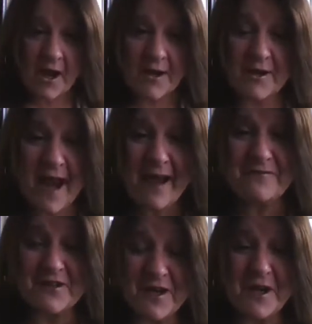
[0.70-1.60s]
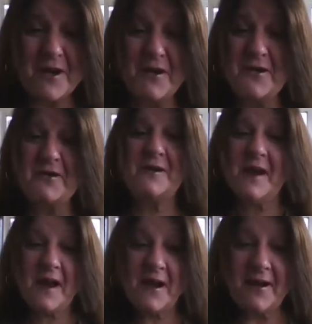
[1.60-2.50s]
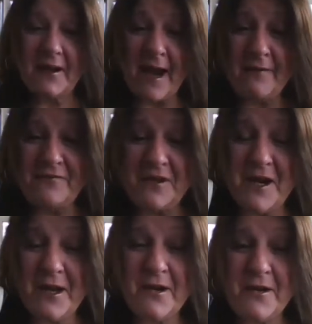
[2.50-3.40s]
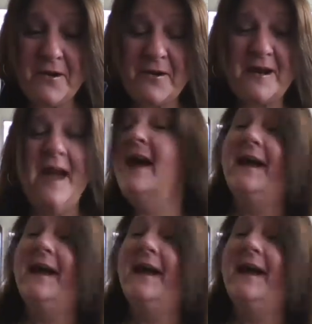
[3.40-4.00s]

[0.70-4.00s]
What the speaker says: Good afternoon. Good afternoon.